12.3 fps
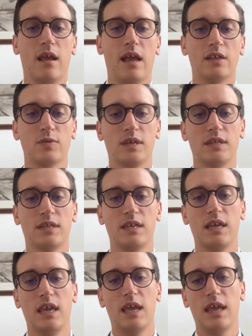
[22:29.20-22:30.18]
As we can
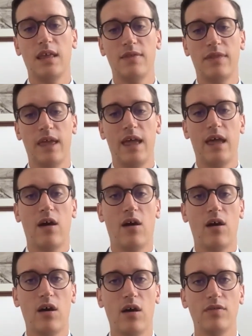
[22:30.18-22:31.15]
see here,
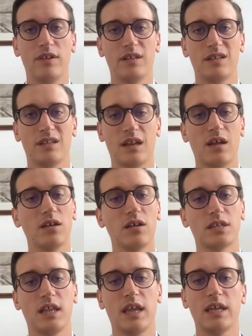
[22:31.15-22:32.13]
this is the
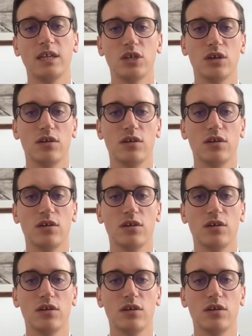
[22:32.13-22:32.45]
last stage